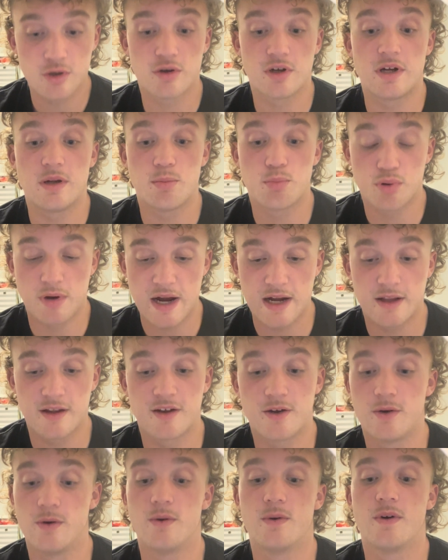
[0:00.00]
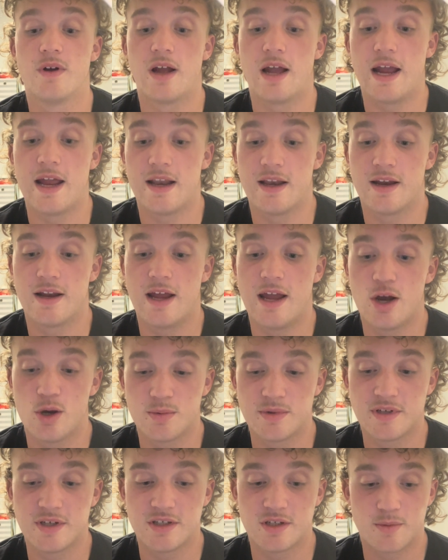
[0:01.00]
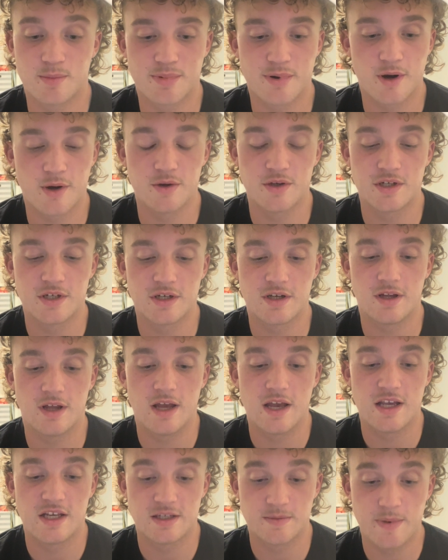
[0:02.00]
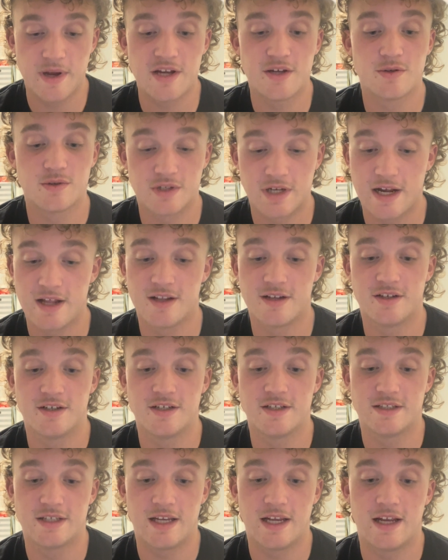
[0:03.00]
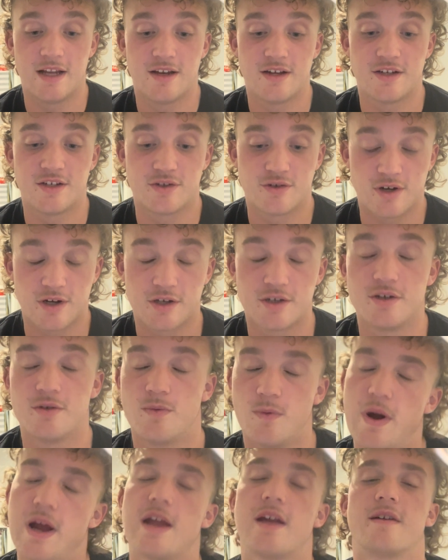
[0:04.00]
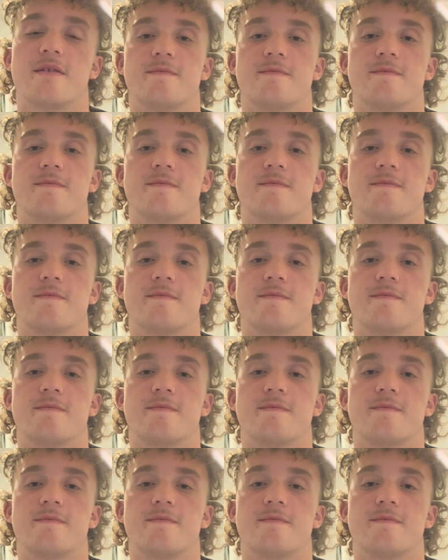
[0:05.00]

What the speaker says: practical and helps us approach spatial challenges in a structured way.